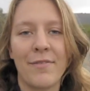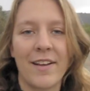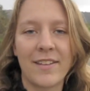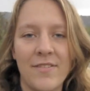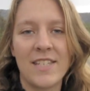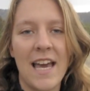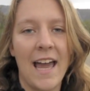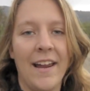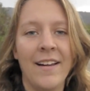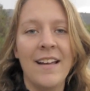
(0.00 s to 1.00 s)
Fact of the
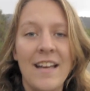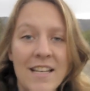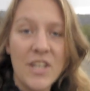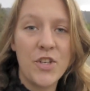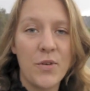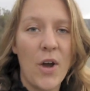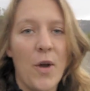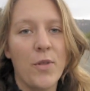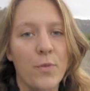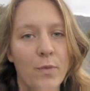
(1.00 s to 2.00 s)
day, did you
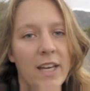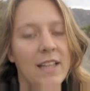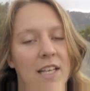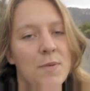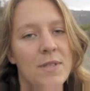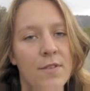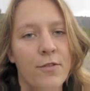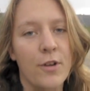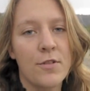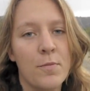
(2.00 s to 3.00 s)
know that Wrigley's was the
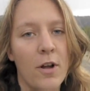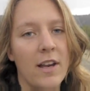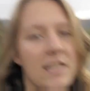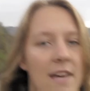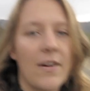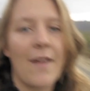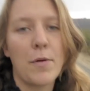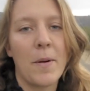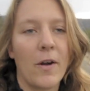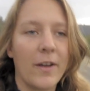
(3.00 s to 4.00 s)
first product to ever have
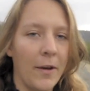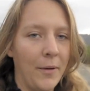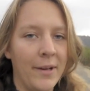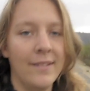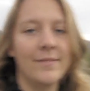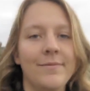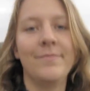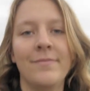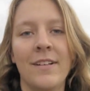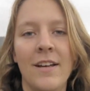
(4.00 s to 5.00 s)
a barcode?
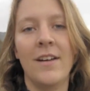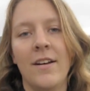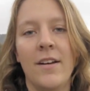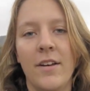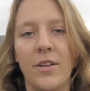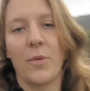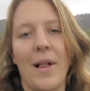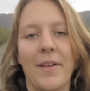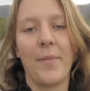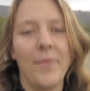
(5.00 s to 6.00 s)
You're
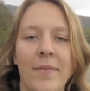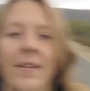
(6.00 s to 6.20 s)
welcome.